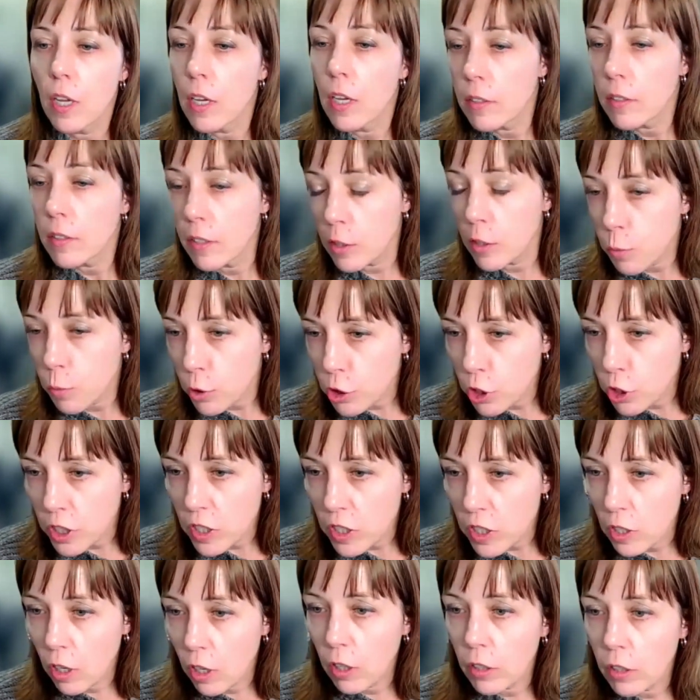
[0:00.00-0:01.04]
this person
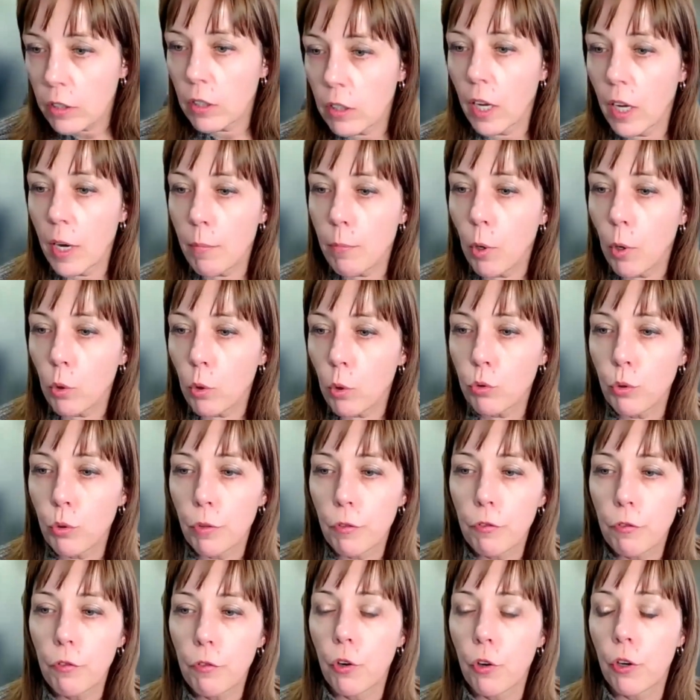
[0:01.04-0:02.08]
is not able to
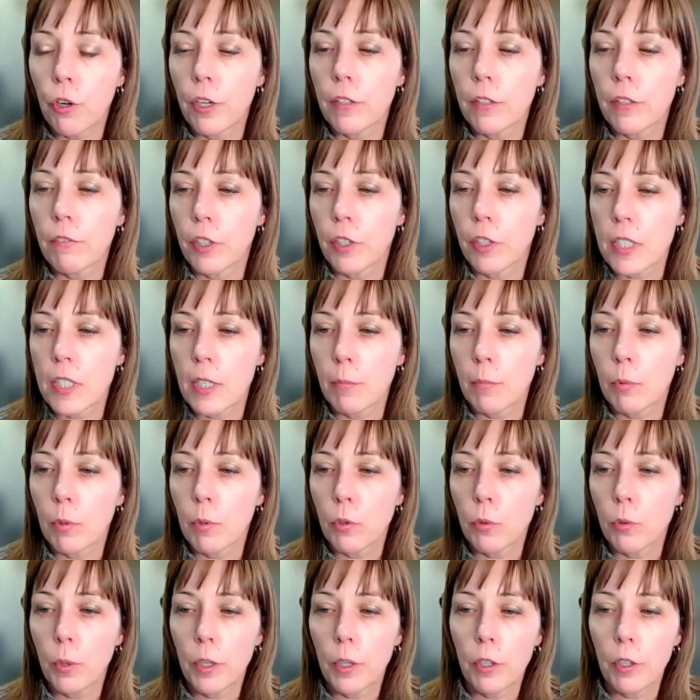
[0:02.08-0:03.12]
afford, for example,
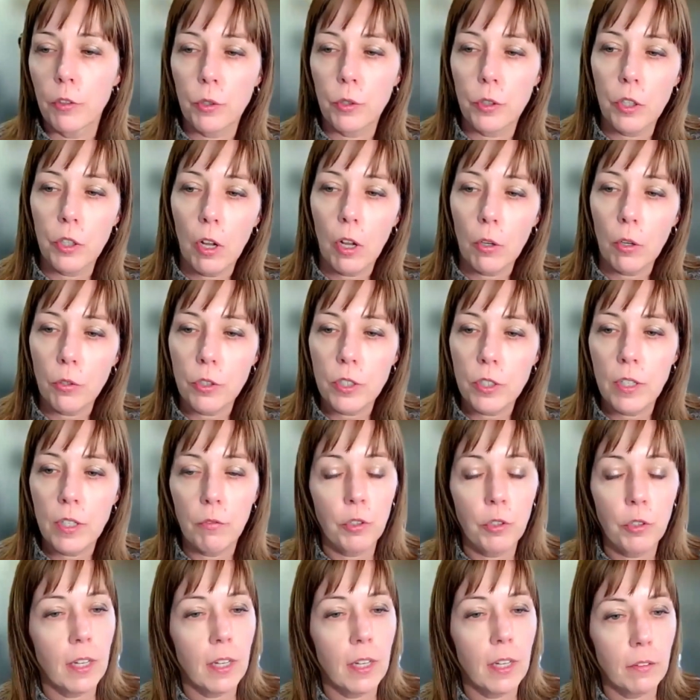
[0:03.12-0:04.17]
the $100
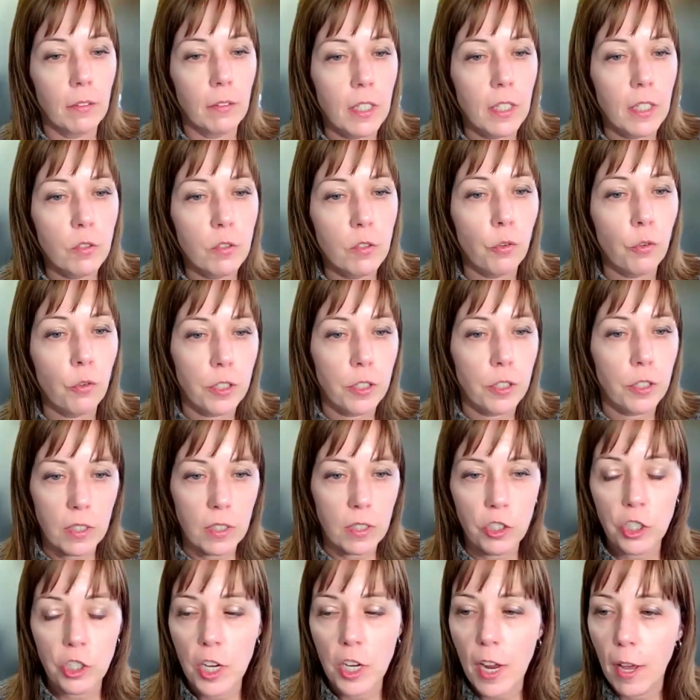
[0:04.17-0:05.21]
every 10 days for
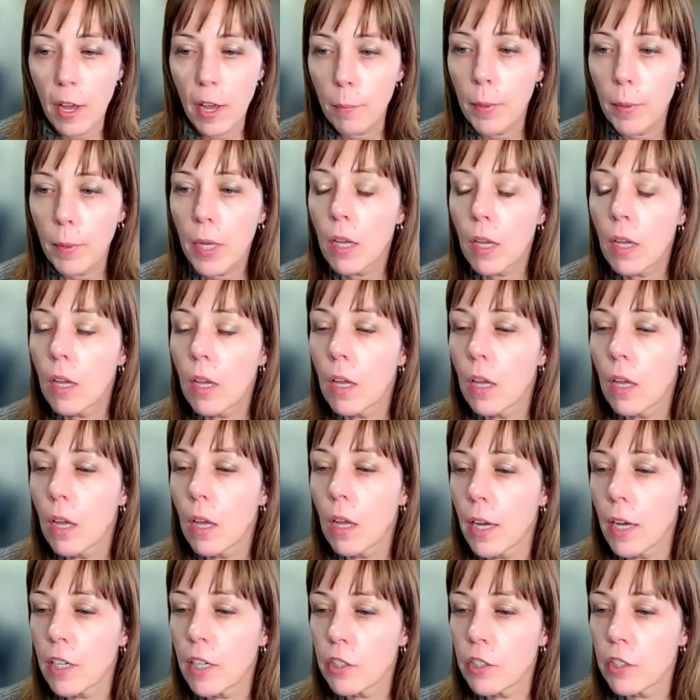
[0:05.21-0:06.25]
CGM.
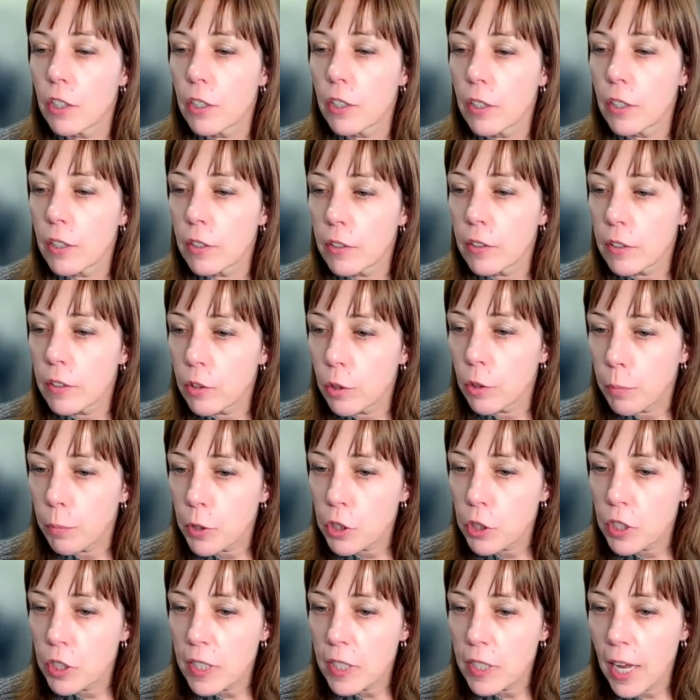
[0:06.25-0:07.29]
And the
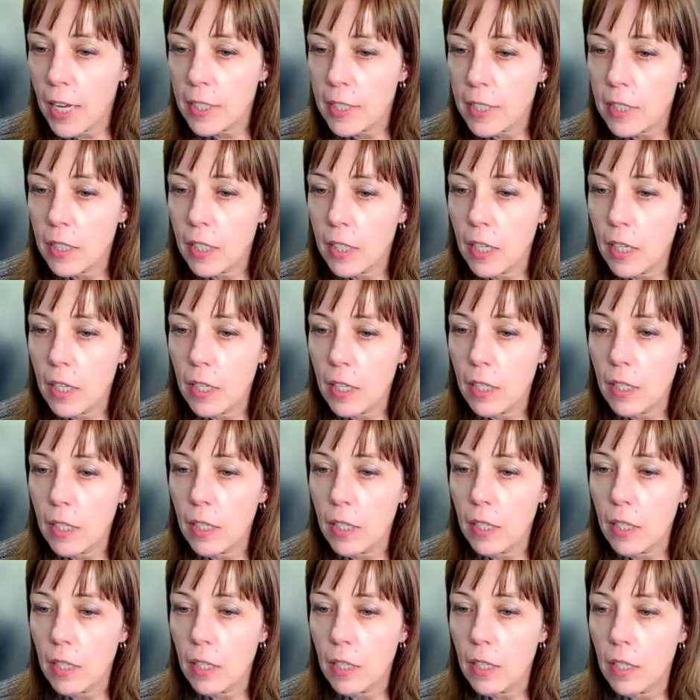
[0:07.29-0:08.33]
person is asking,
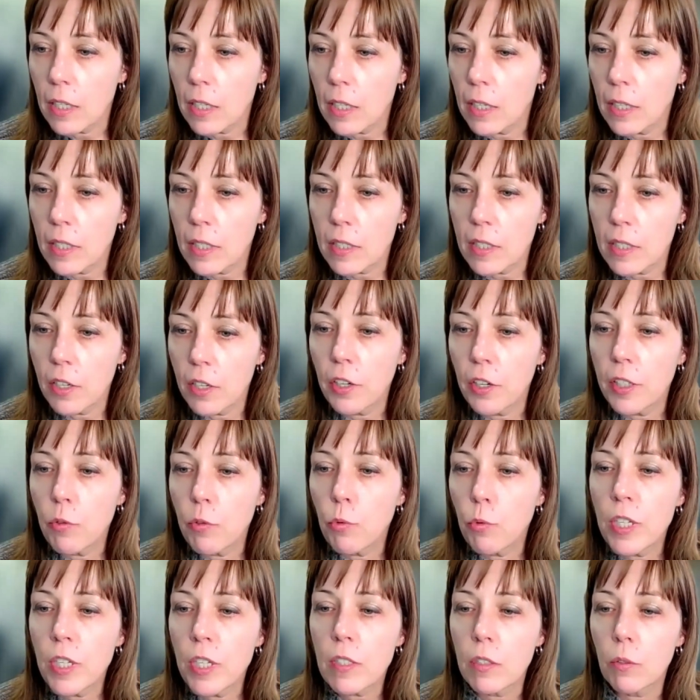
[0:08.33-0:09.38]
is there any
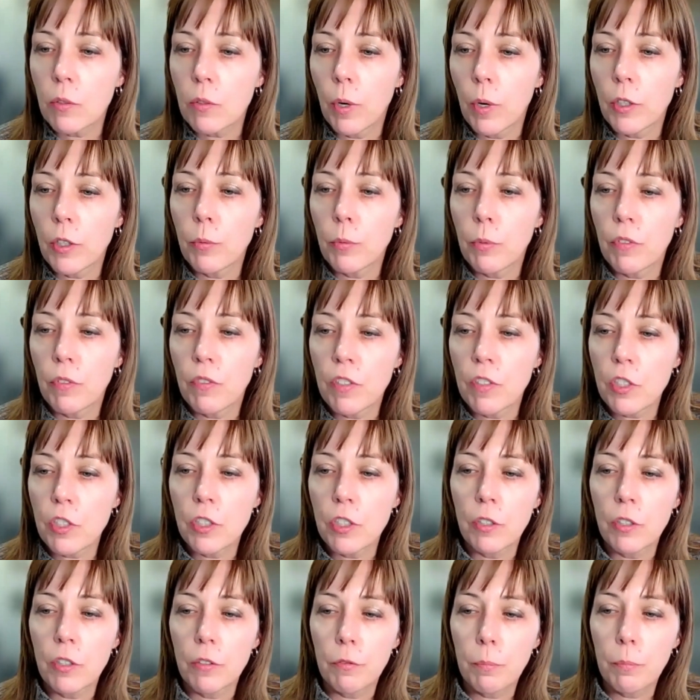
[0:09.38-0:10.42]
reason why the
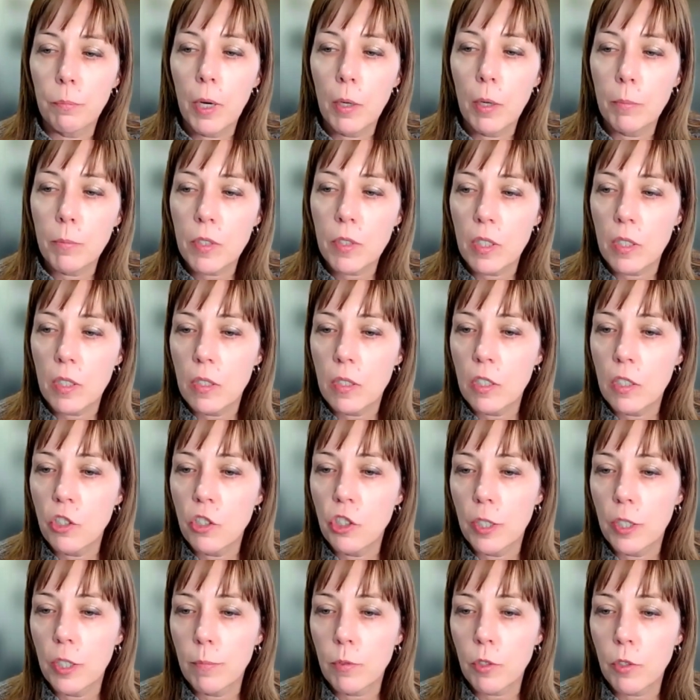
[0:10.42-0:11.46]
provision of pumps and
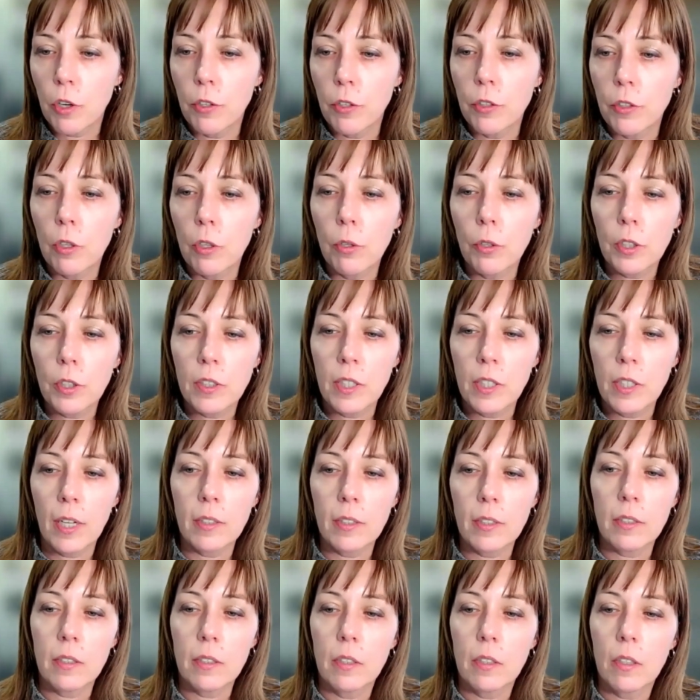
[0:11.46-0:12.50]
CGMs aren't looked
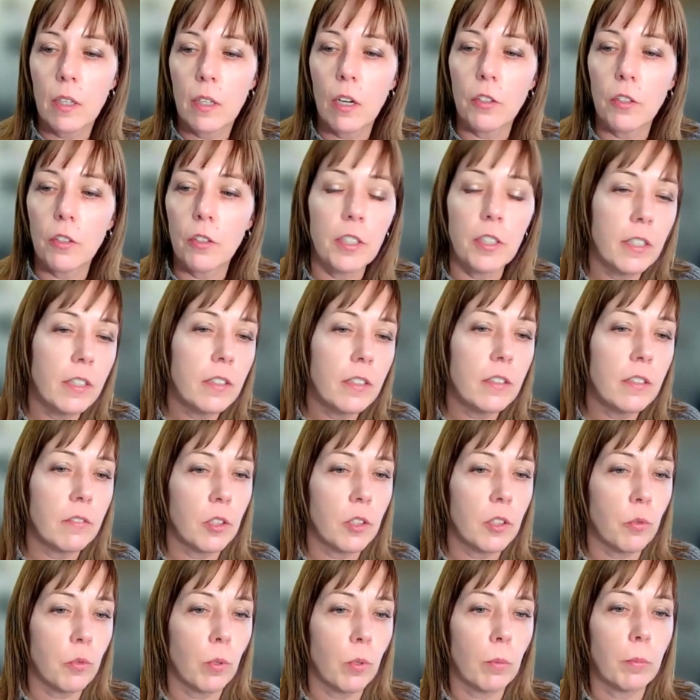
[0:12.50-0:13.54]
at on an
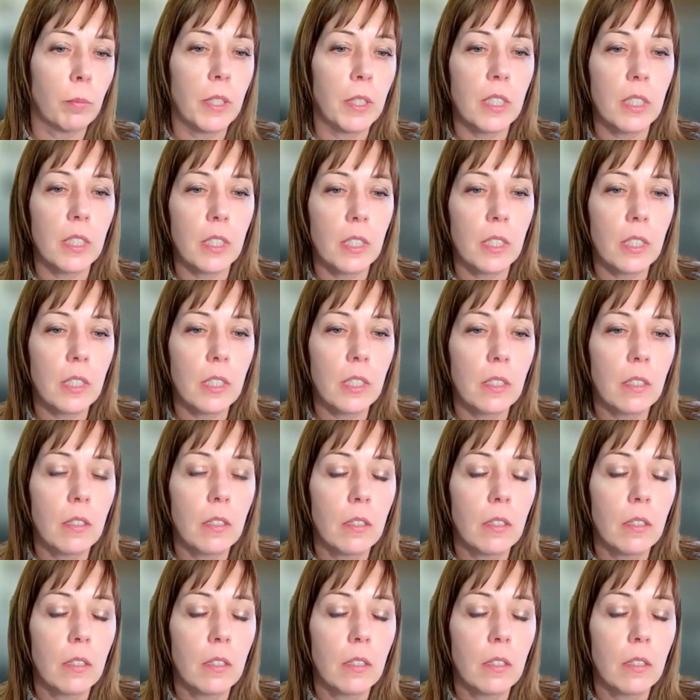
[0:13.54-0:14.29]
individual basis?